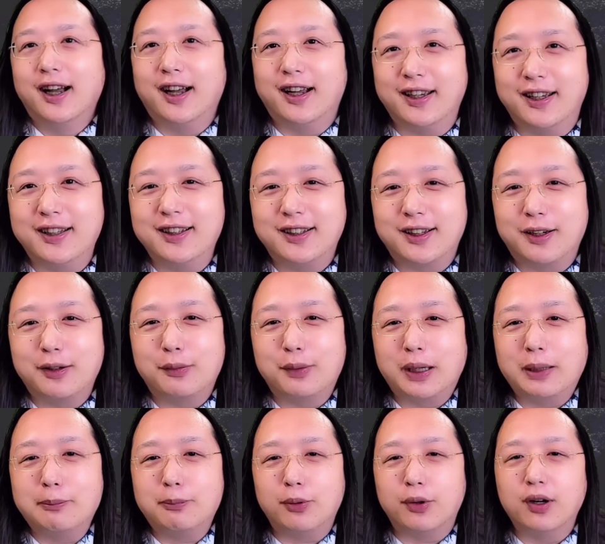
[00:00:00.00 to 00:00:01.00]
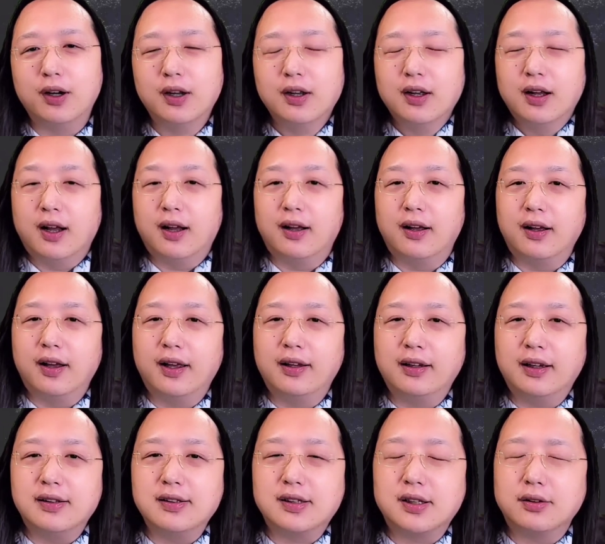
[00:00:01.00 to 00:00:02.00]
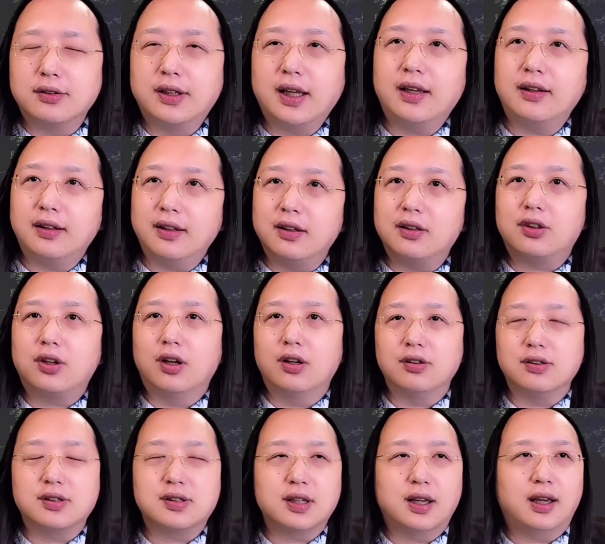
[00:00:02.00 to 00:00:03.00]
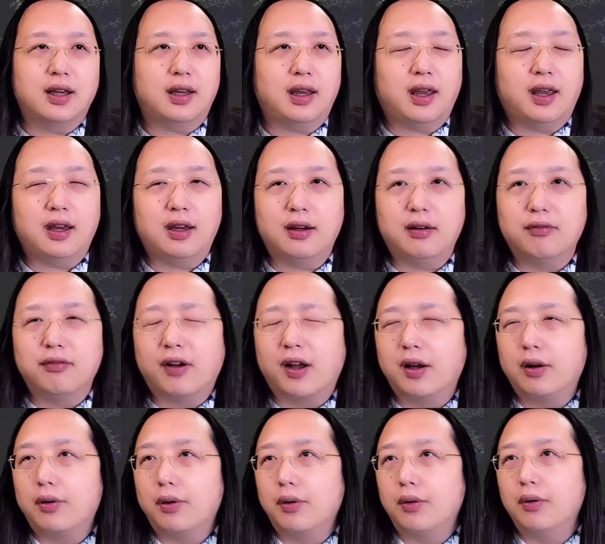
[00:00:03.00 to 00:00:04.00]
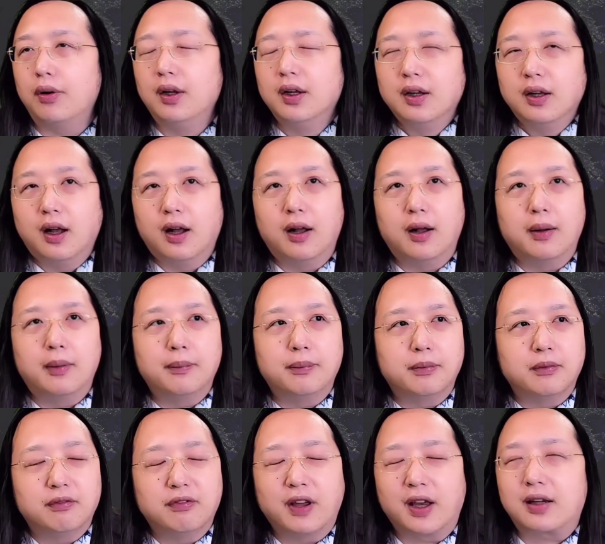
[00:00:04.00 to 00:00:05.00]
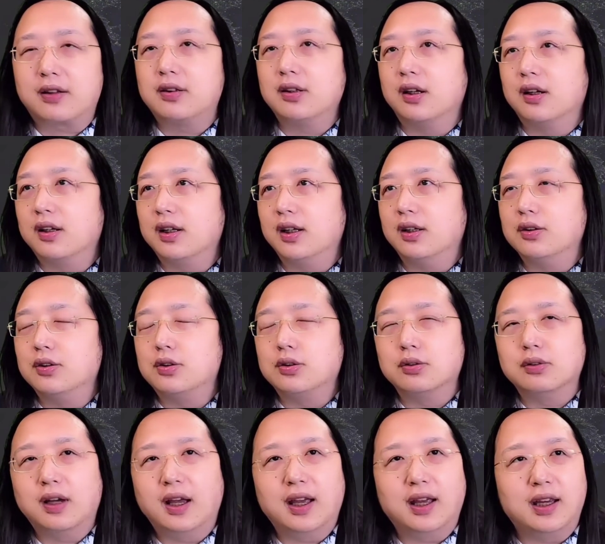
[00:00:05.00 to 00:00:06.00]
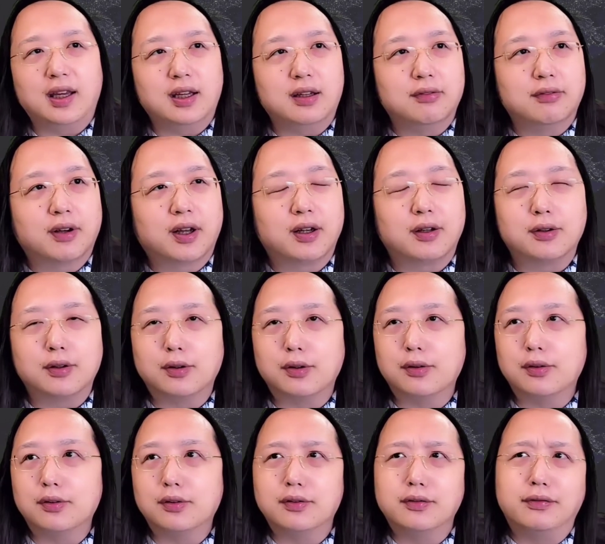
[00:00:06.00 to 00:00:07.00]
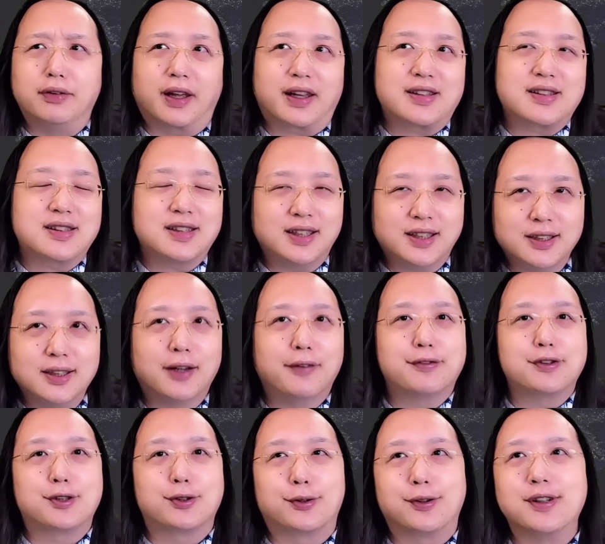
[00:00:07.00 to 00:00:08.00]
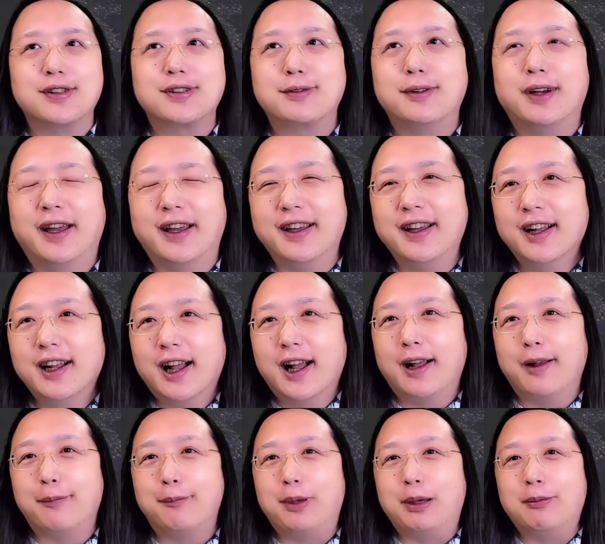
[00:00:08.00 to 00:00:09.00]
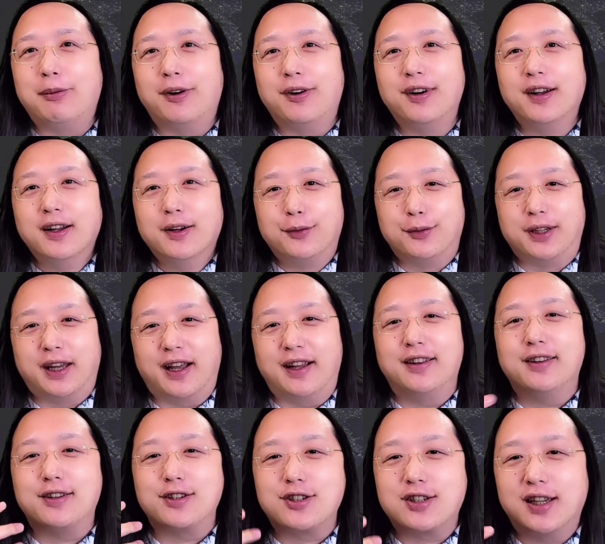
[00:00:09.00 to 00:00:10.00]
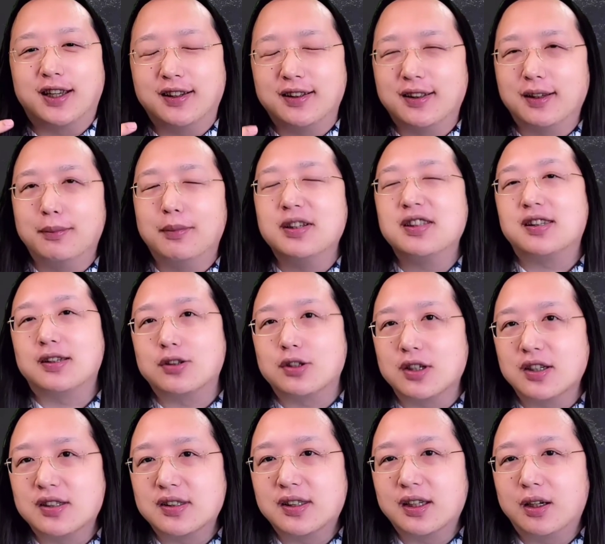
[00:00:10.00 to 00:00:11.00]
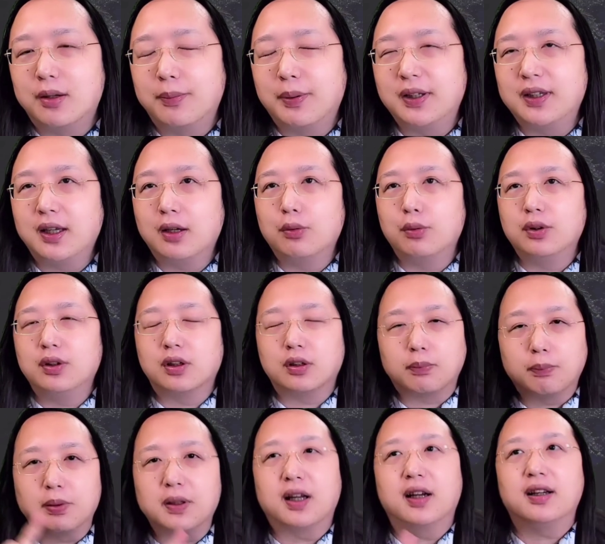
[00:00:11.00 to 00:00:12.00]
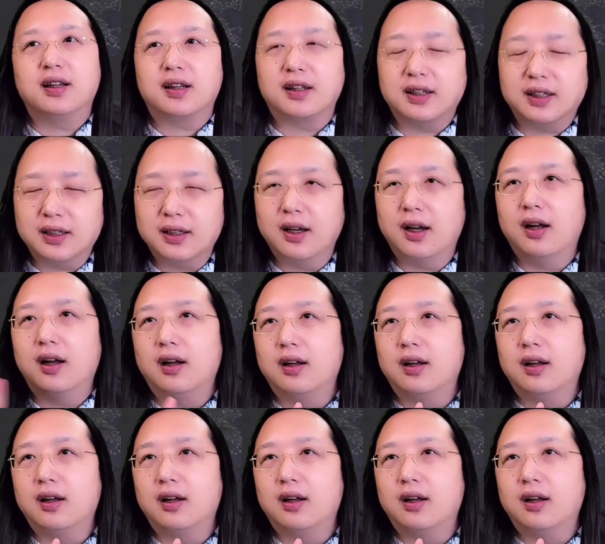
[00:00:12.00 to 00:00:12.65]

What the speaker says: in their Weibo. And so then it turns a viral vector into a viral vaccine of sorts, right? People would understand the messages there, but they would not blindly